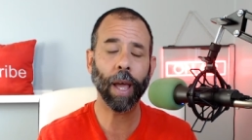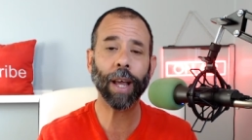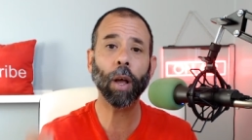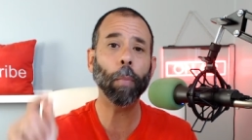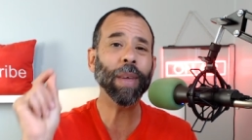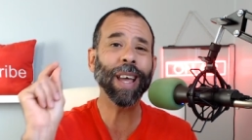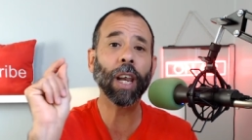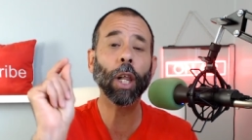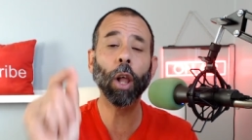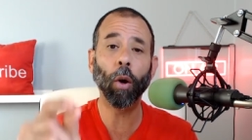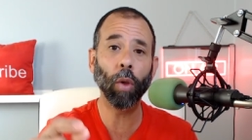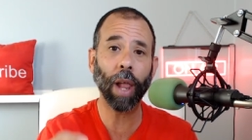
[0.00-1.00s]
It could be in
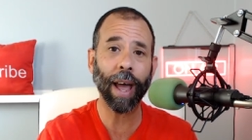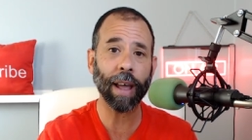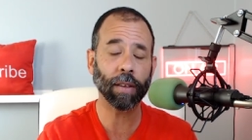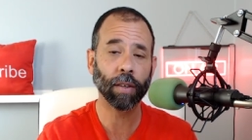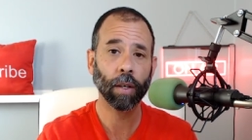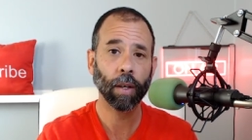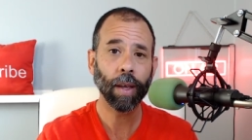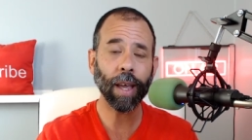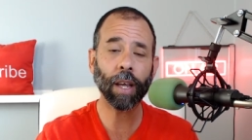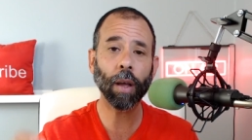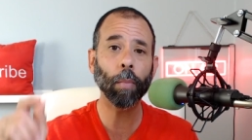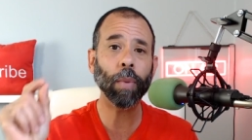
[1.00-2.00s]
low light,
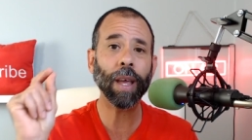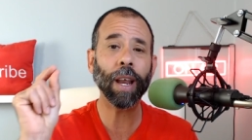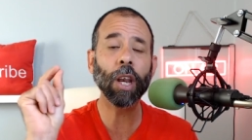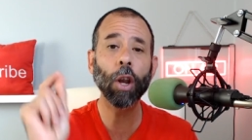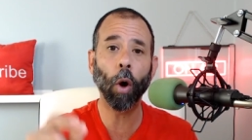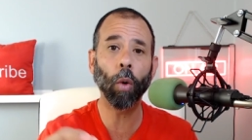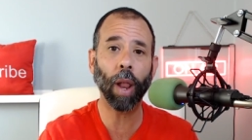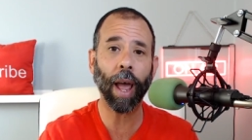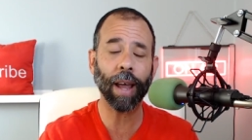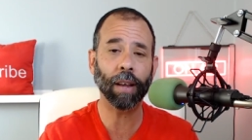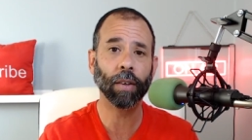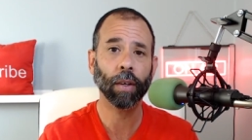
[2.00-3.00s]
it could be in no
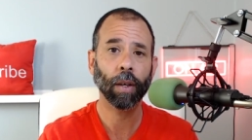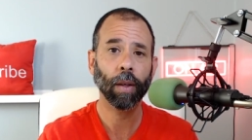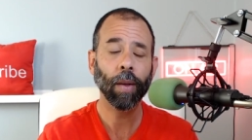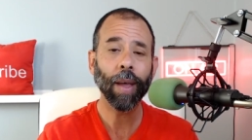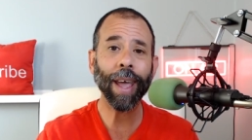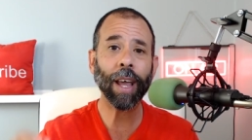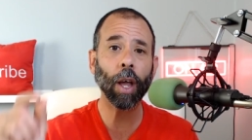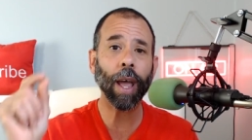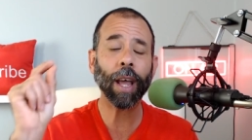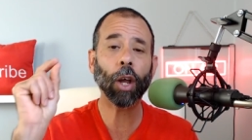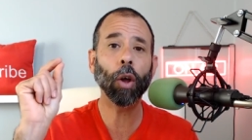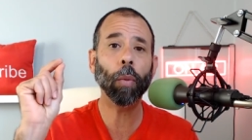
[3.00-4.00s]
light, it,
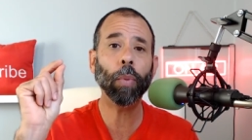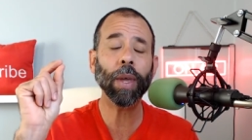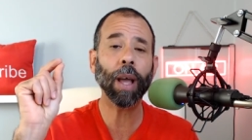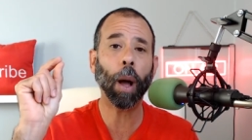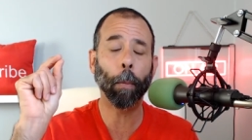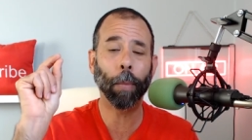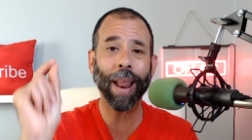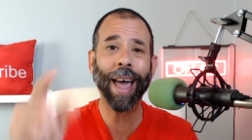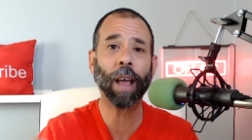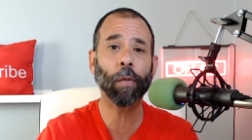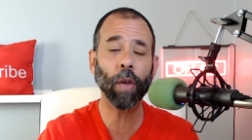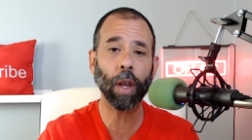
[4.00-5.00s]
it could be a
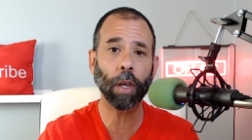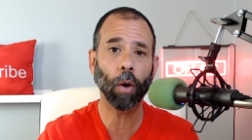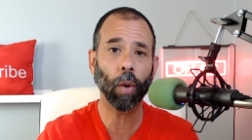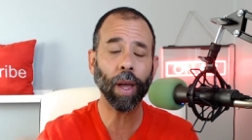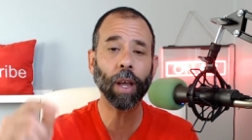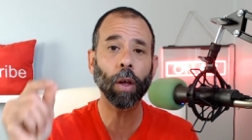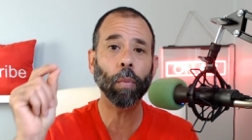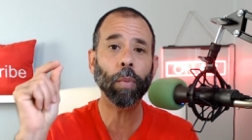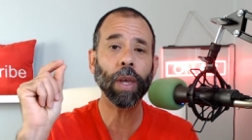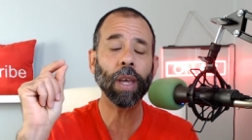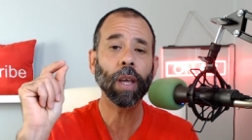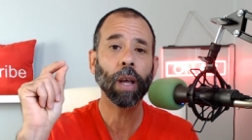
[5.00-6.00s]
black video, it
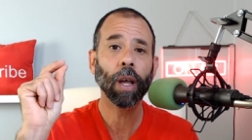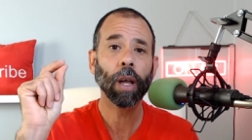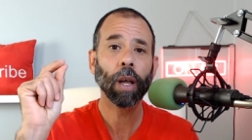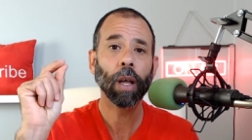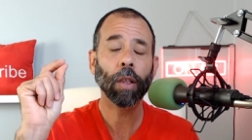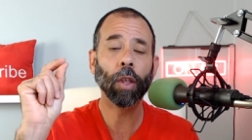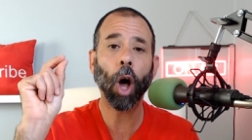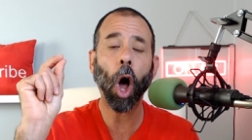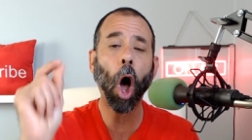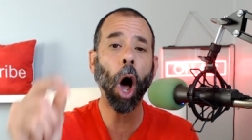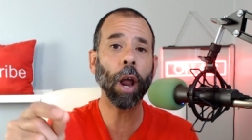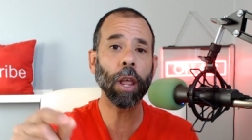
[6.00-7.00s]
could be
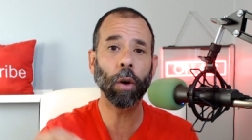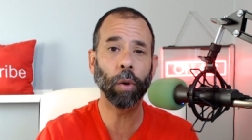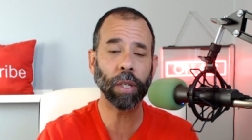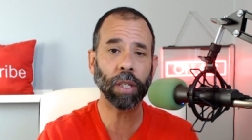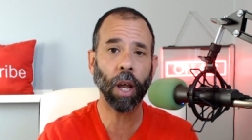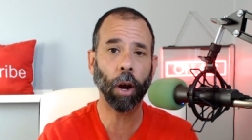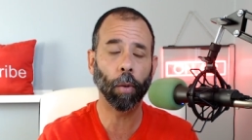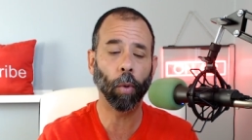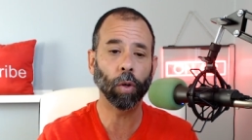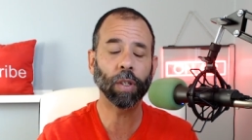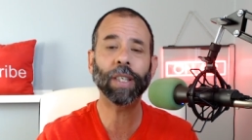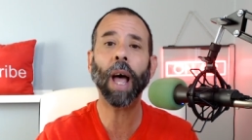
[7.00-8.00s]
the audio is
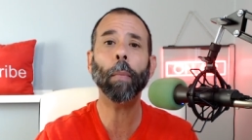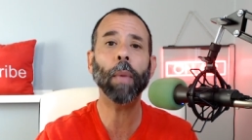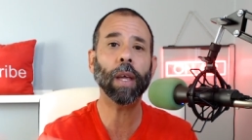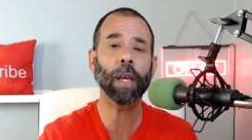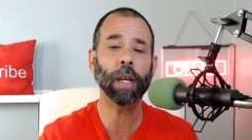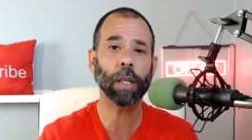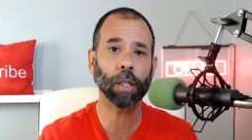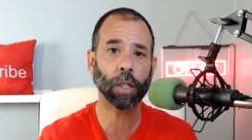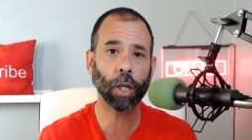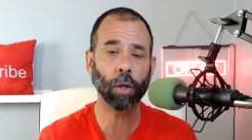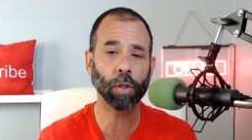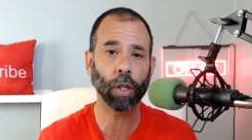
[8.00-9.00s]
terrible. Stop making
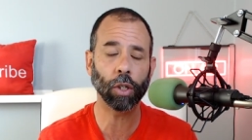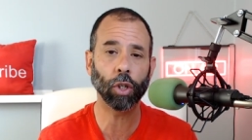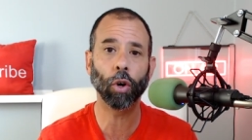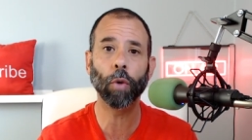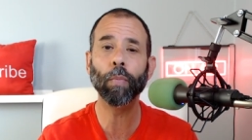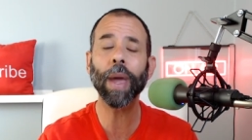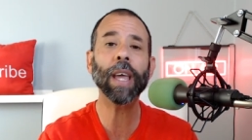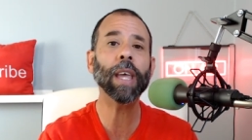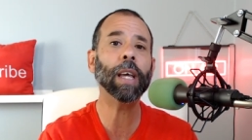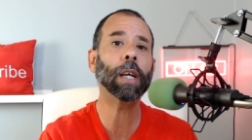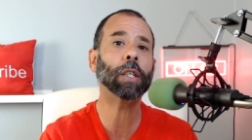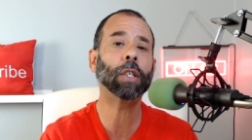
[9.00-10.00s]
excuses. You're
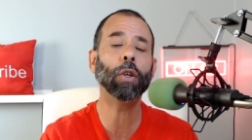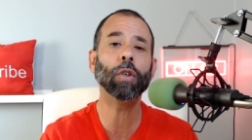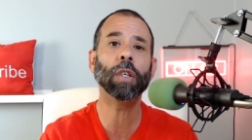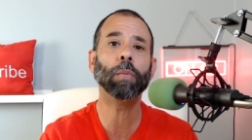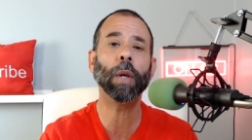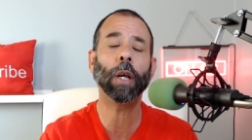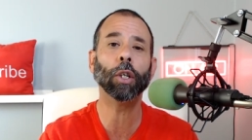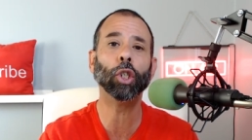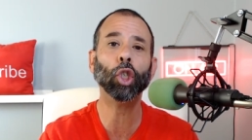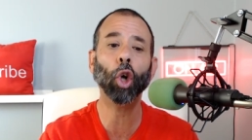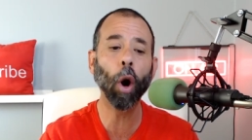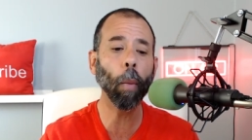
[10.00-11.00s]
making excuses
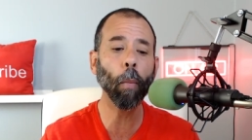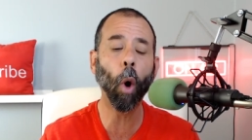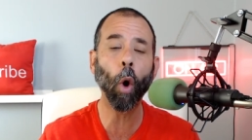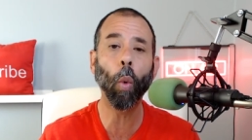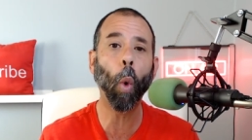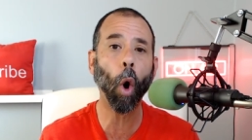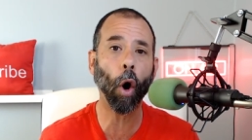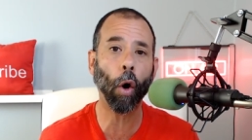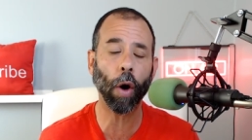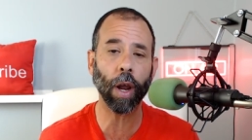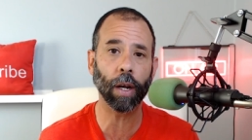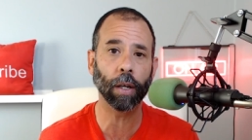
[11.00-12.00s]
because you're more
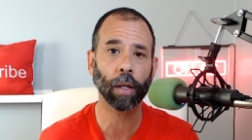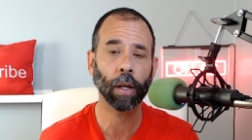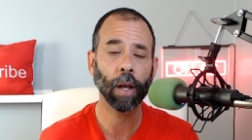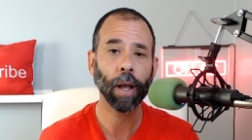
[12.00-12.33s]
worried